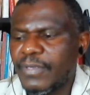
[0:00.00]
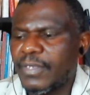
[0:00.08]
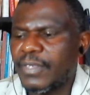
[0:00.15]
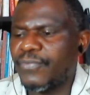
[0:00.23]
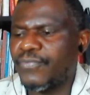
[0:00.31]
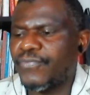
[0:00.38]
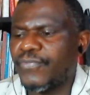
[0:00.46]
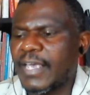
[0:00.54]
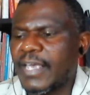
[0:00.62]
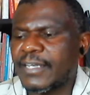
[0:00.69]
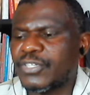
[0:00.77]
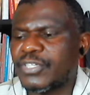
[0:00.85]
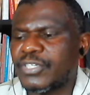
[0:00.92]
If
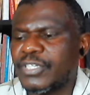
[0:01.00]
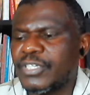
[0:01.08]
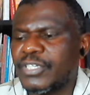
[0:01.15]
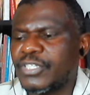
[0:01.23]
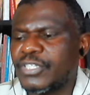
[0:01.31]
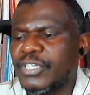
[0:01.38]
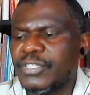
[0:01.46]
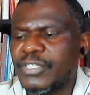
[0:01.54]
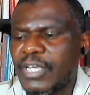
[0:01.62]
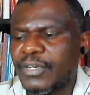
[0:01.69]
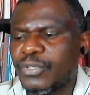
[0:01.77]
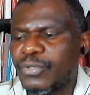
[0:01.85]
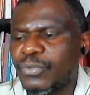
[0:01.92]
X is
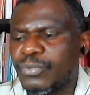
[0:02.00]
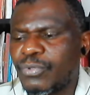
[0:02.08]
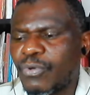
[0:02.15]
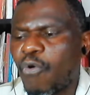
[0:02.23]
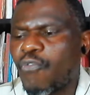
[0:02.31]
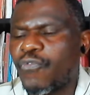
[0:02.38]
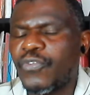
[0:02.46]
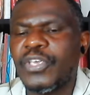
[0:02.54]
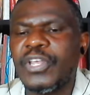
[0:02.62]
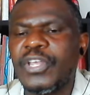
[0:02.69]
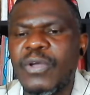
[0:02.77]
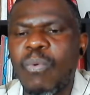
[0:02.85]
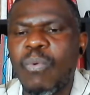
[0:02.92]
accused of
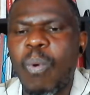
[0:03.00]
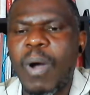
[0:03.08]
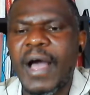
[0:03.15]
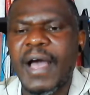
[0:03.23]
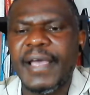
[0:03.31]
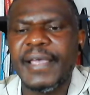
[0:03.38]
killing Y,